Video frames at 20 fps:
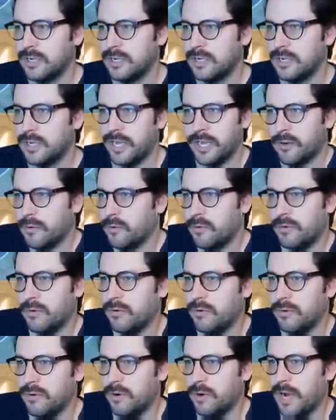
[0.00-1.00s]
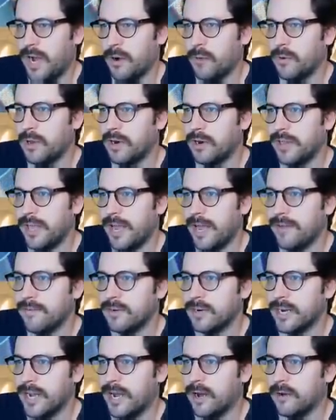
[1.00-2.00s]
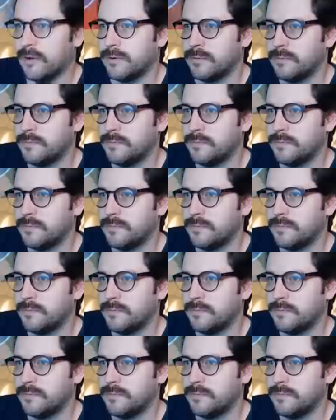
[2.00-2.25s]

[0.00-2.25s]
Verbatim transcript: Like, how, when are they ever down?